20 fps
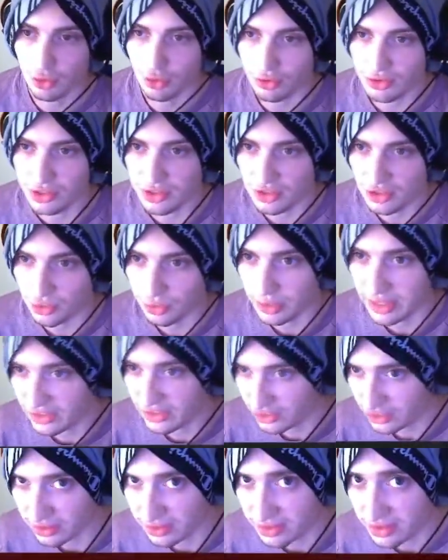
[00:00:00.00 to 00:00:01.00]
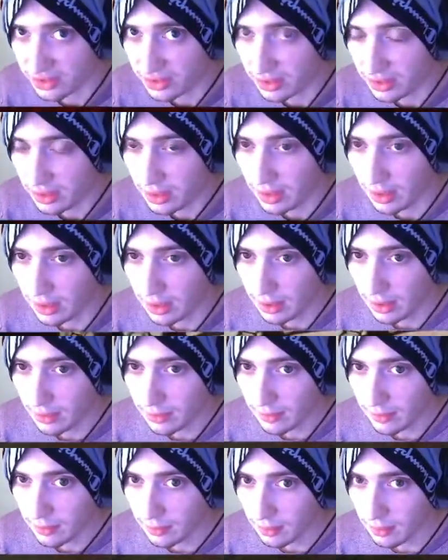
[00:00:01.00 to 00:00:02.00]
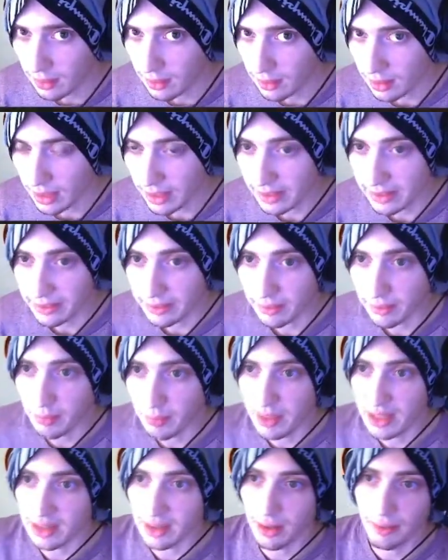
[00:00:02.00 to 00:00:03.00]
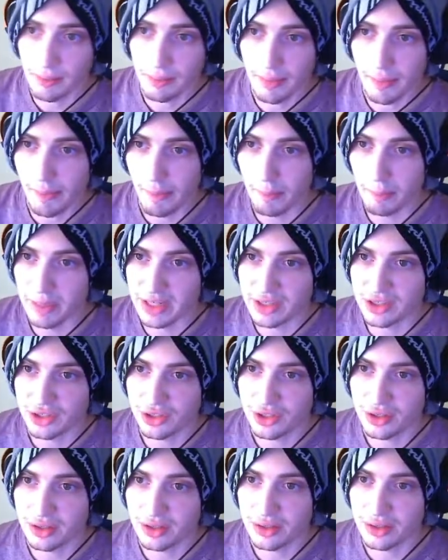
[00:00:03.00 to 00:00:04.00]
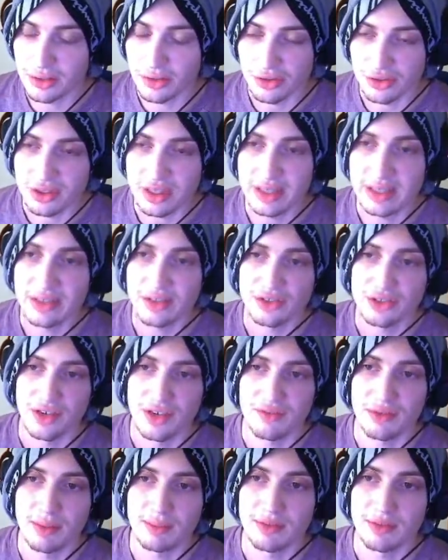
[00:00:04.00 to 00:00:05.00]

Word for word: situations and make make sure you're setting yourself up for